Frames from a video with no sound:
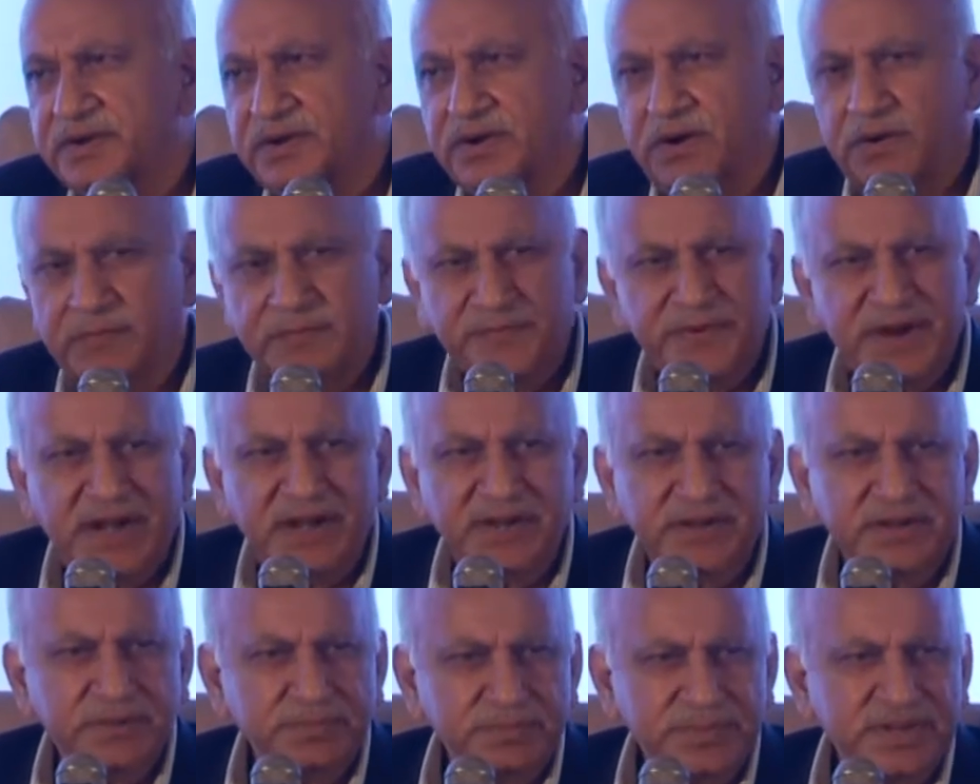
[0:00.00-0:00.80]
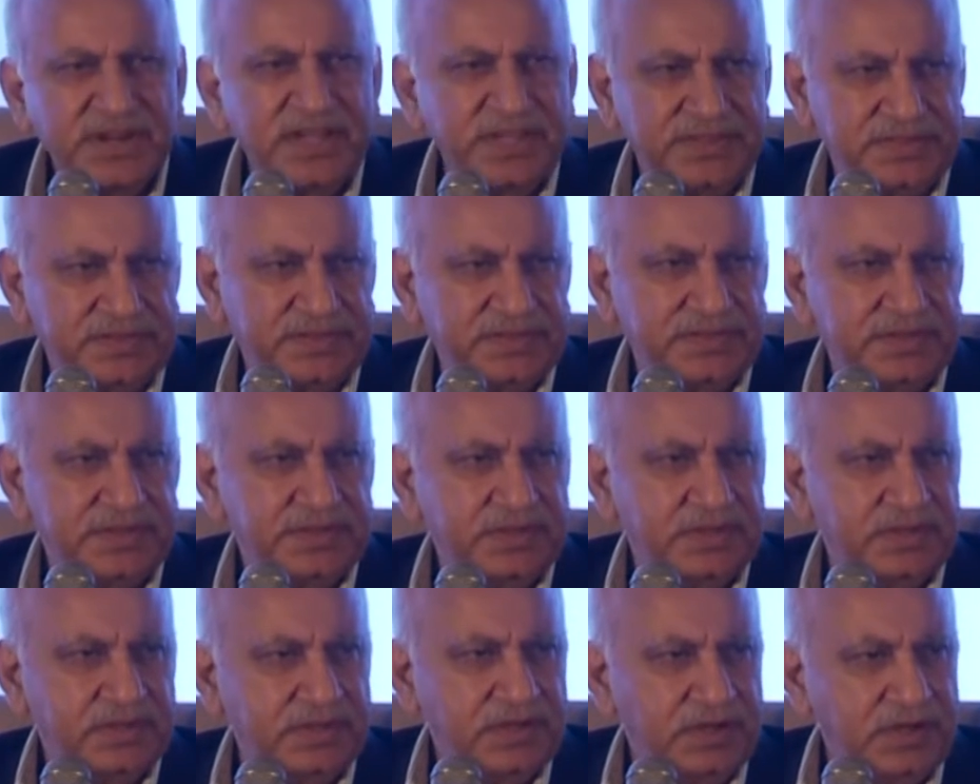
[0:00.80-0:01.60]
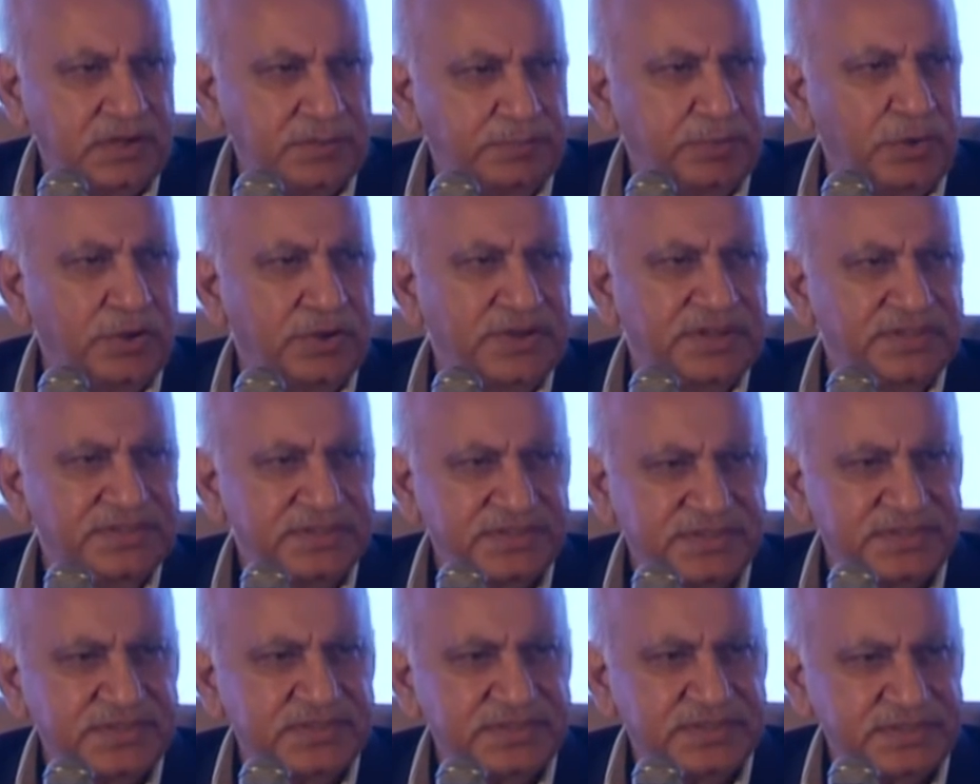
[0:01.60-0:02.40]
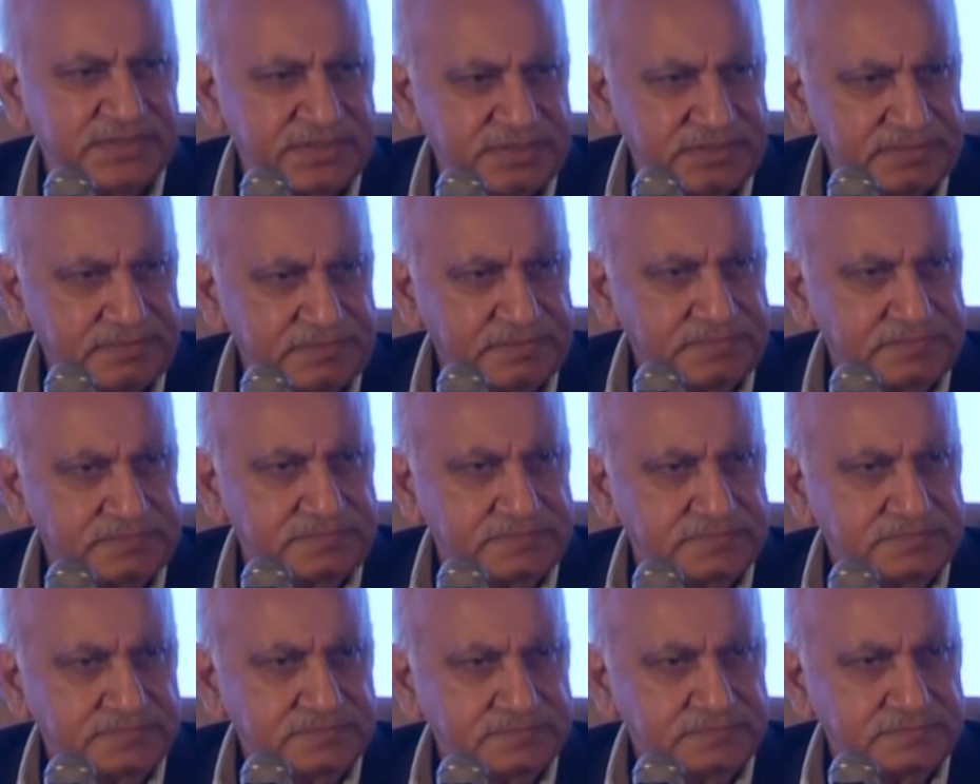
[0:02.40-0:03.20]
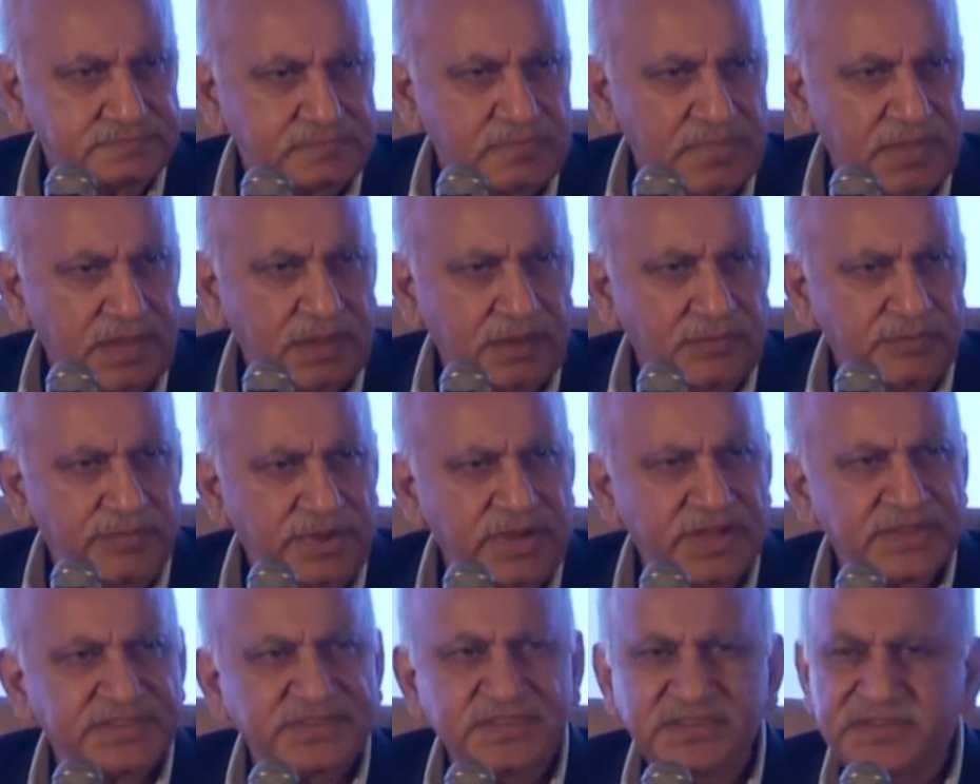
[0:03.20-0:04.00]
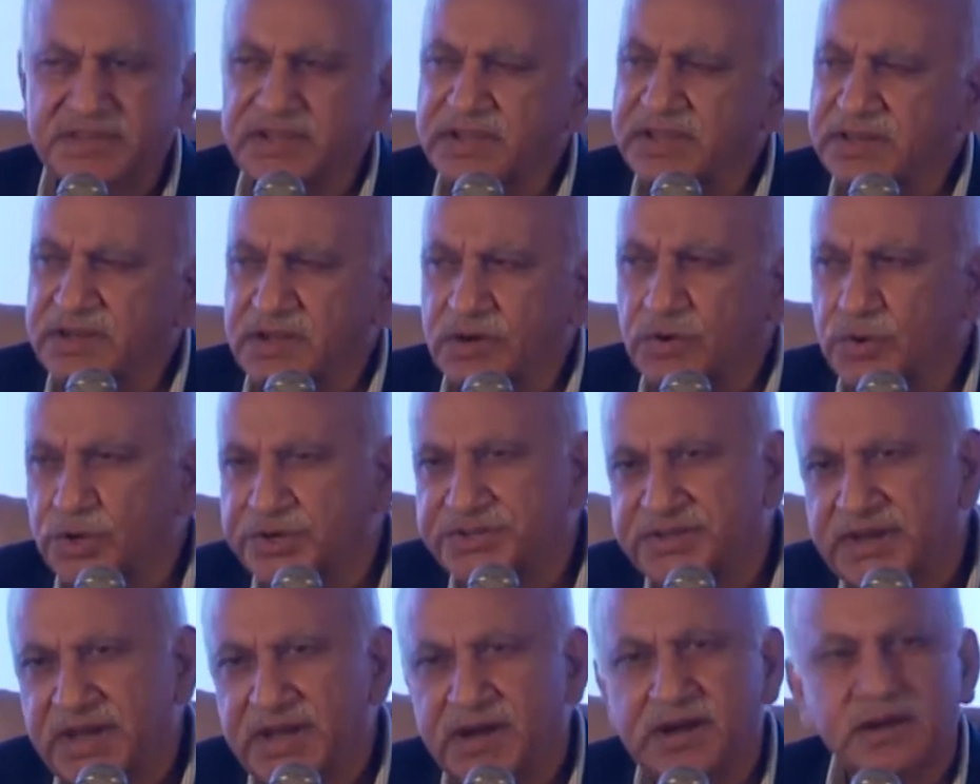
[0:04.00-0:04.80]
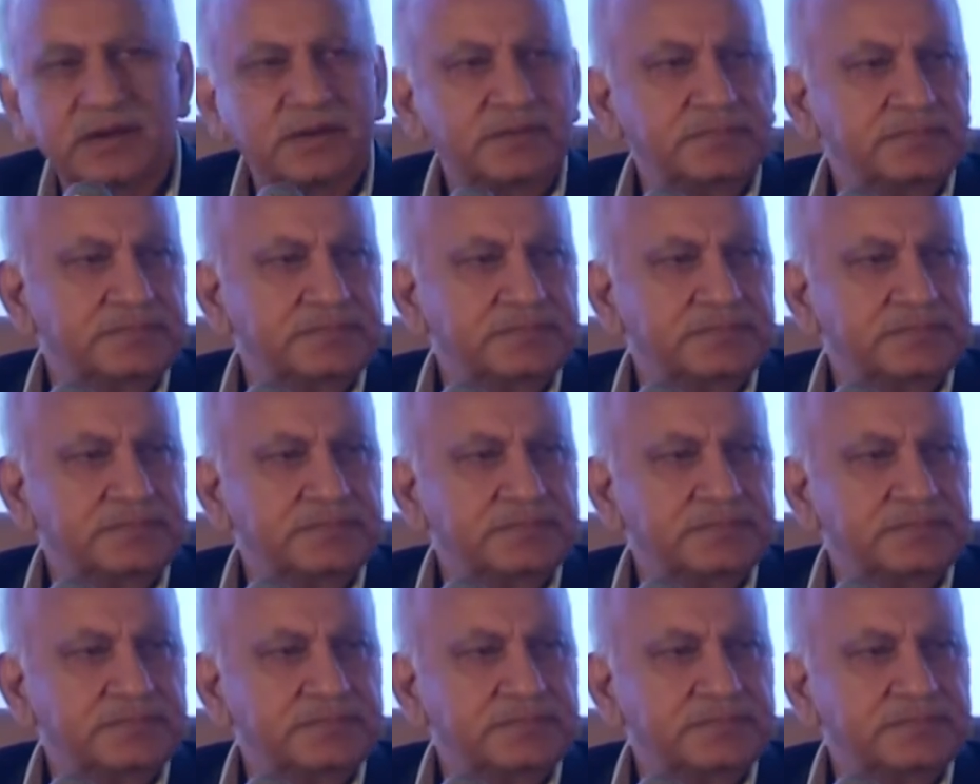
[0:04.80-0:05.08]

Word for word: of random death upon innocents. We are sitting in a hotel